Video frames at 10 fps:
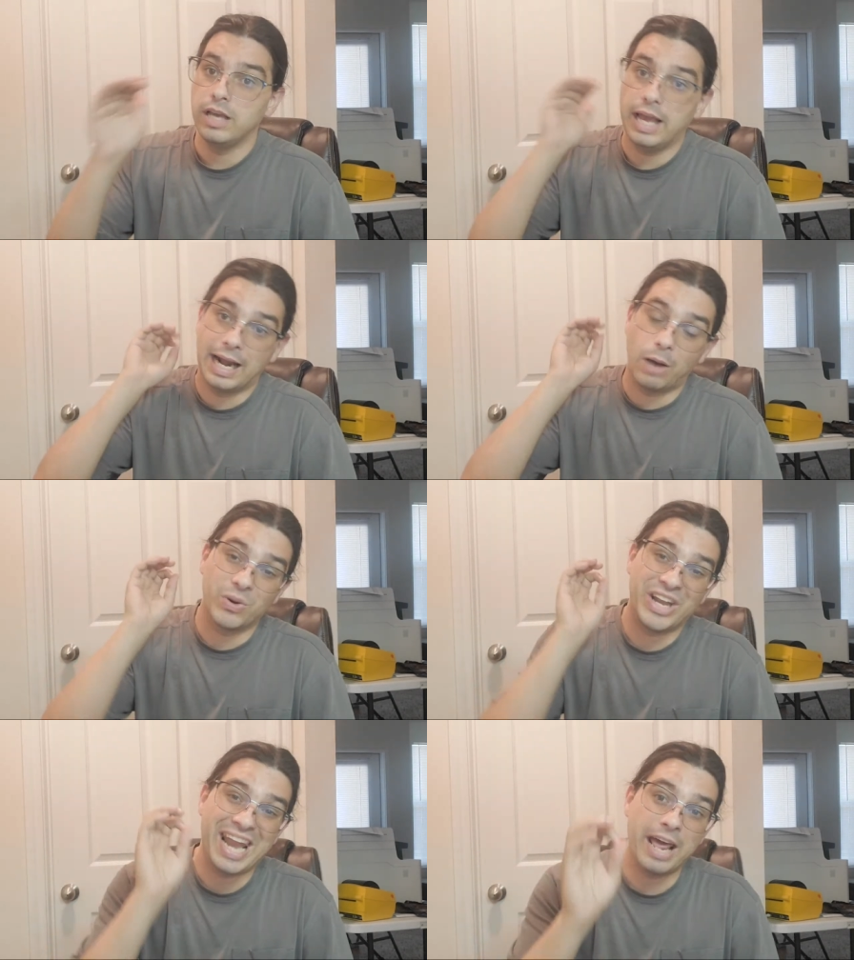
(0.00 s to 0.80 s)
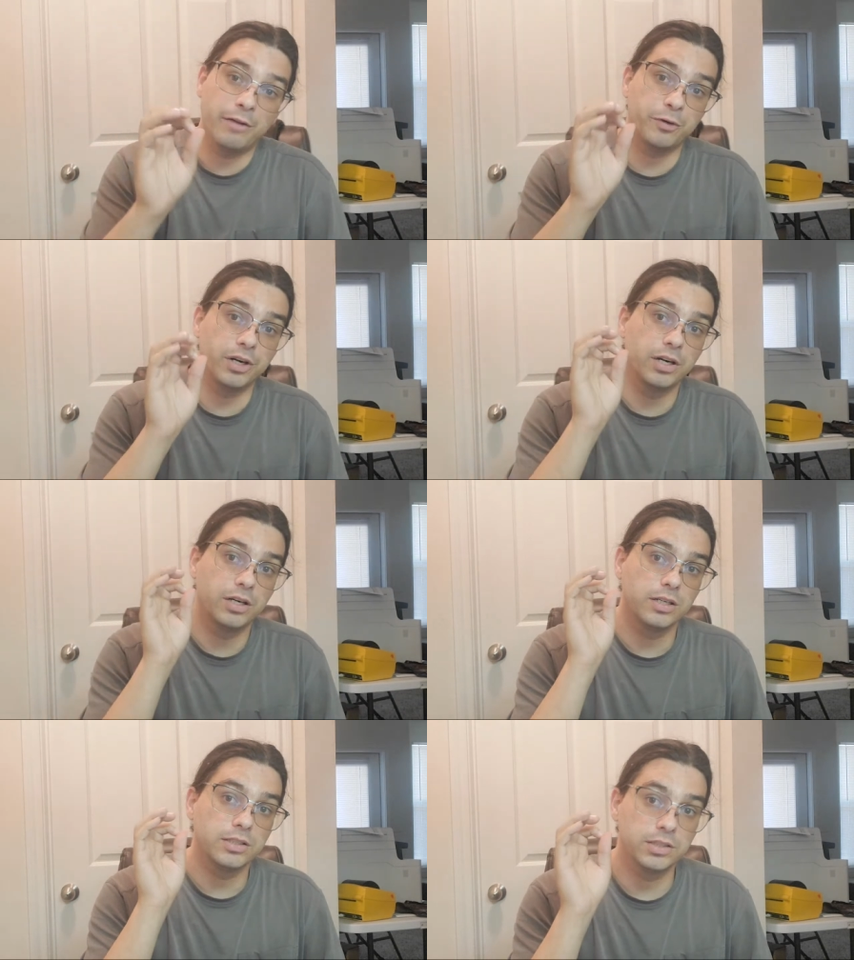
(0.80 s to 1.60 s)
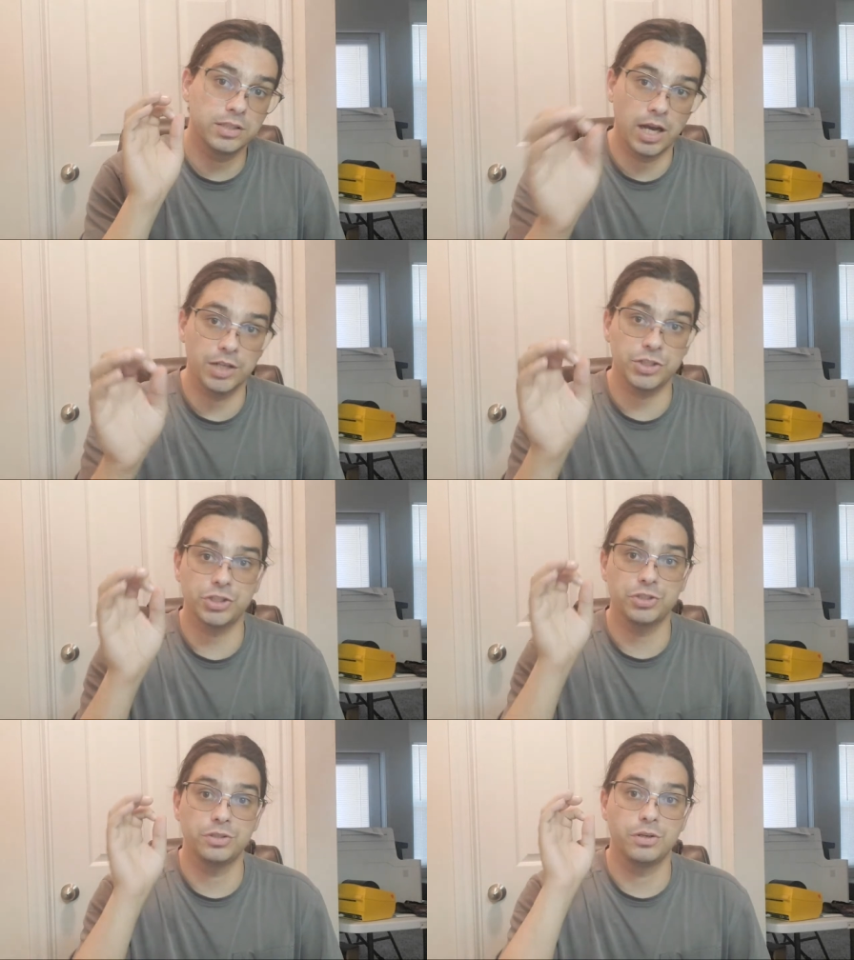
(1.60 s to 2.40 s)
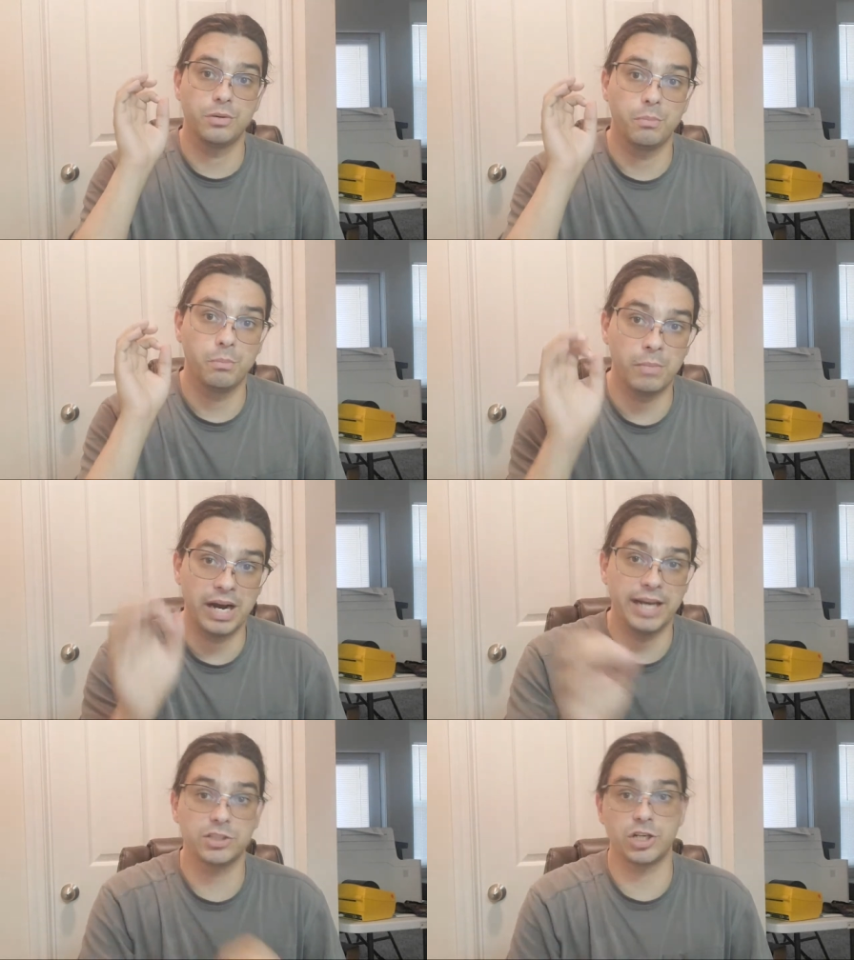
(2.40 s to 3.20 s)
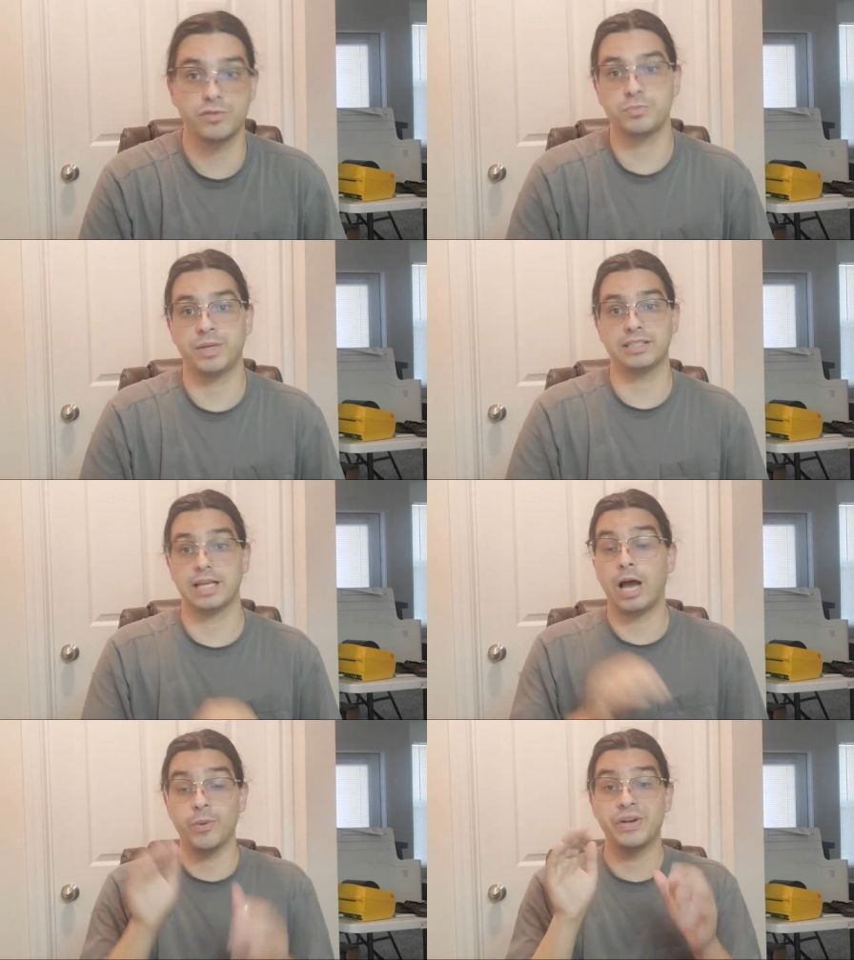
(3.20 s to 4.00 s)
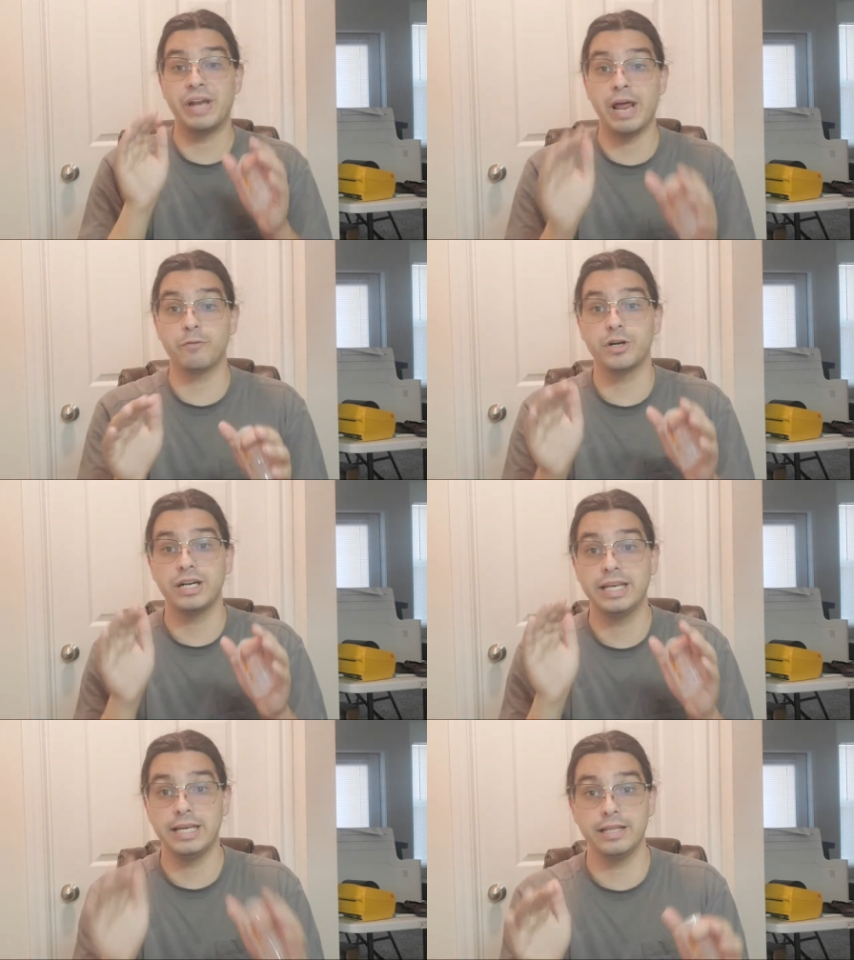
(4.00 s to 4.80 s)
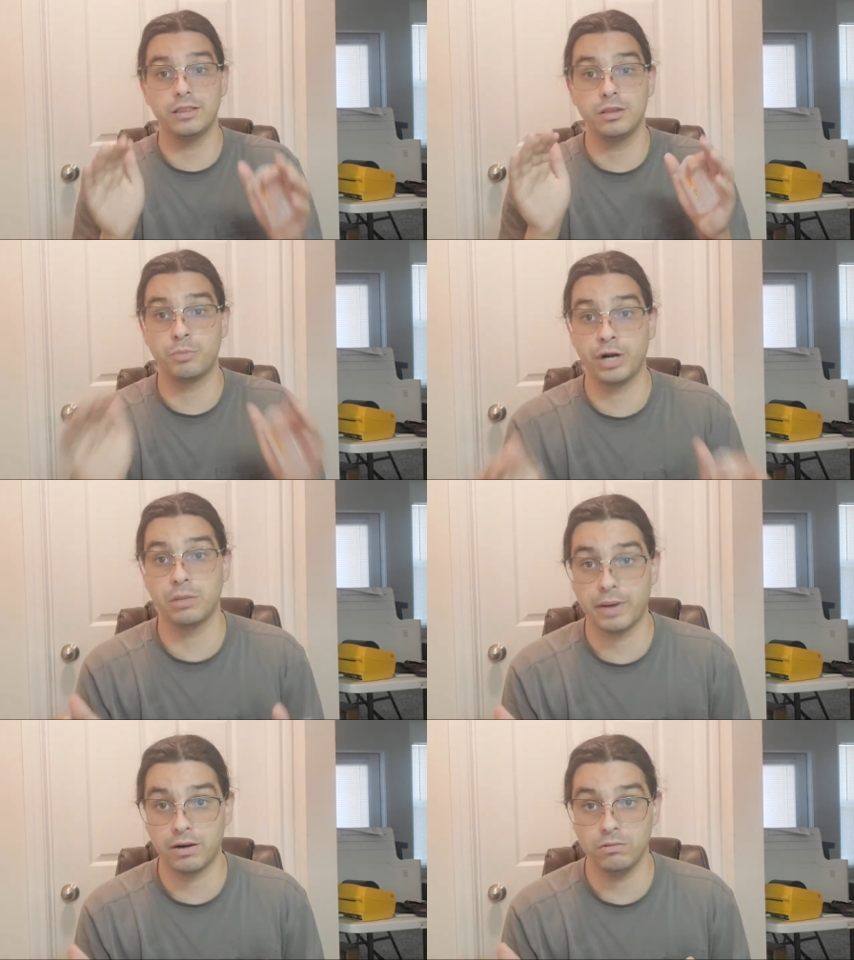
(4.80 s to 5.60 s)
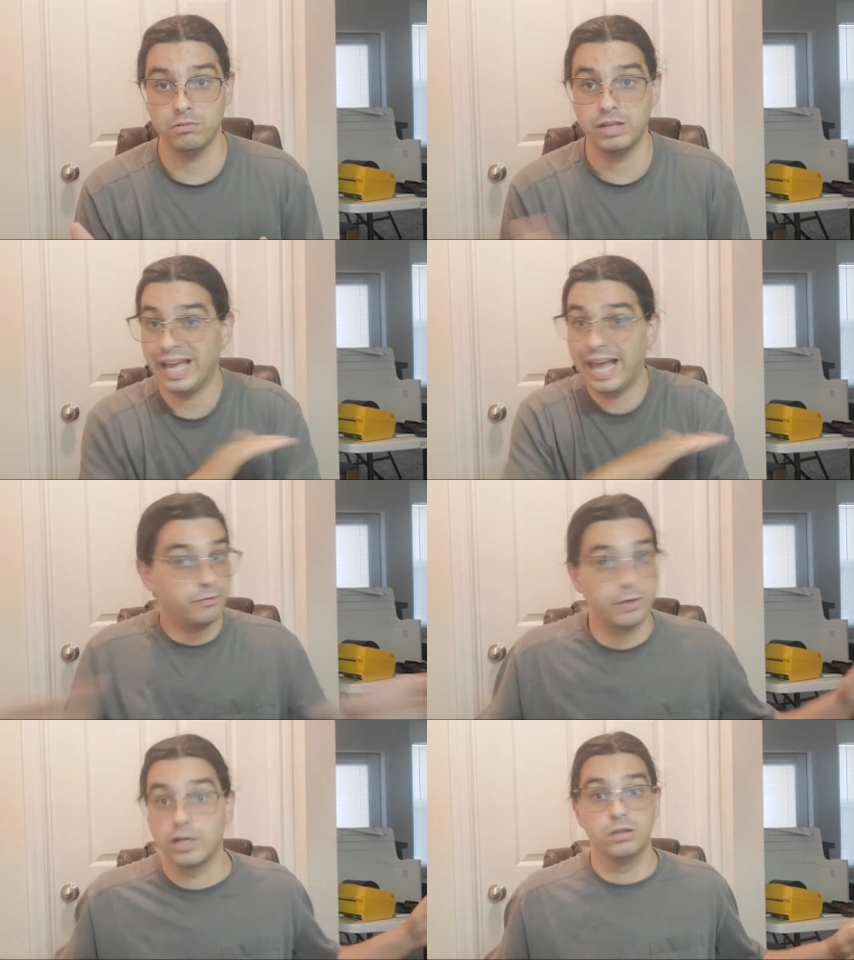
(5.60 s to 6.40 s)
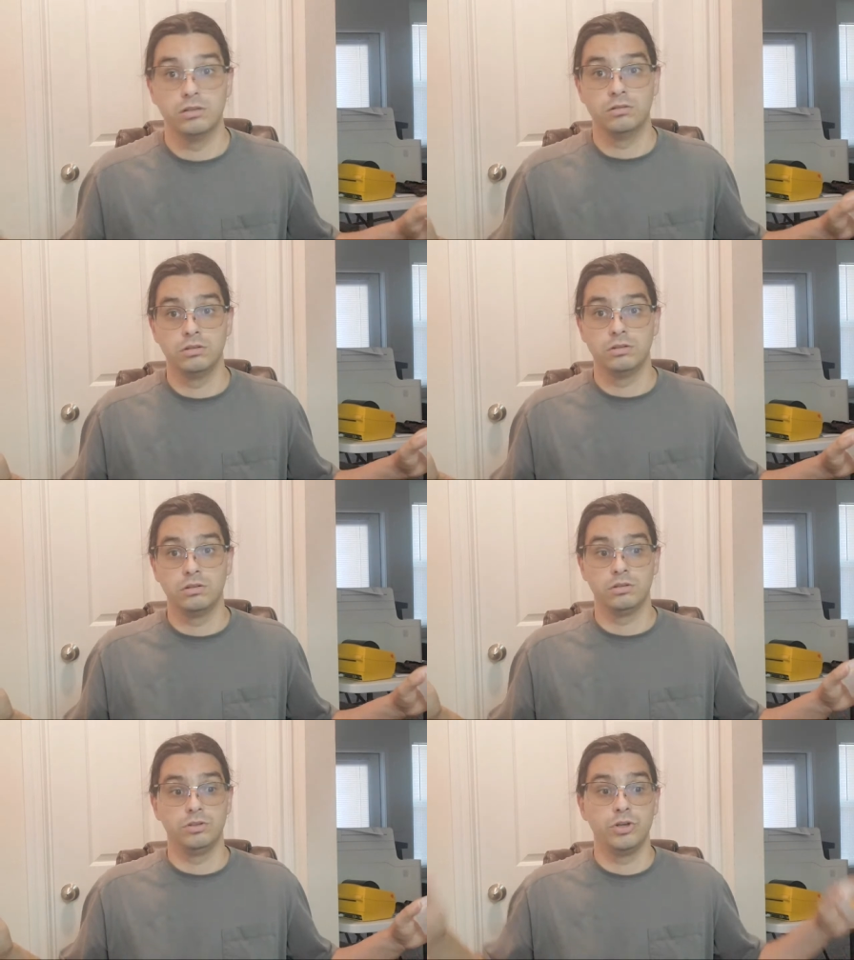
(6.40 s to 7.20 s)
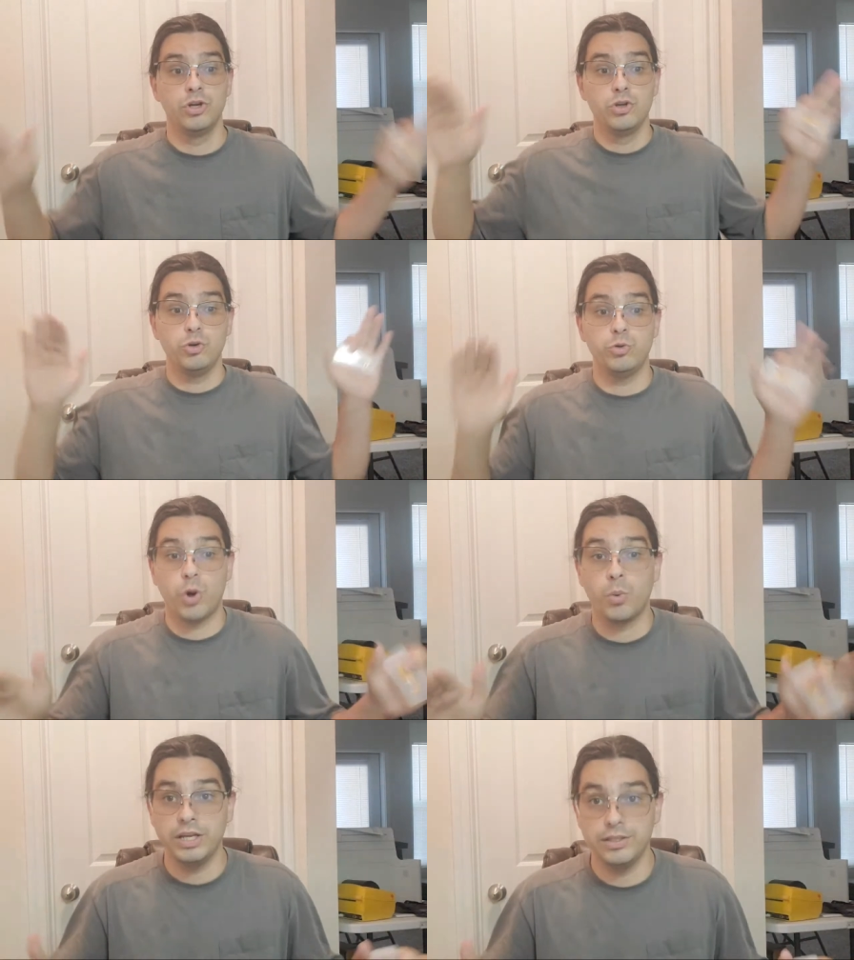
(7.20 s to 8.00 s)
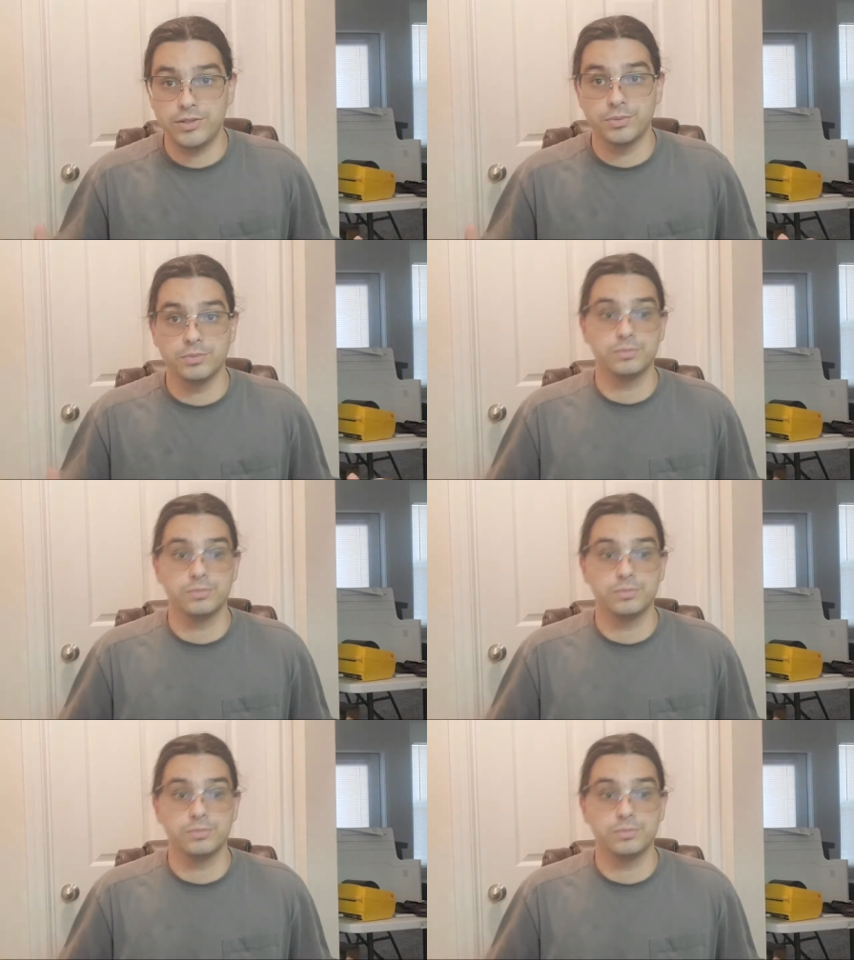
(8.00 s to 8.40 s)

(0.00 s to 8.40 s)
and I will never touch my service brakes. I'll never hit the brake pedal, ever. You don't need to.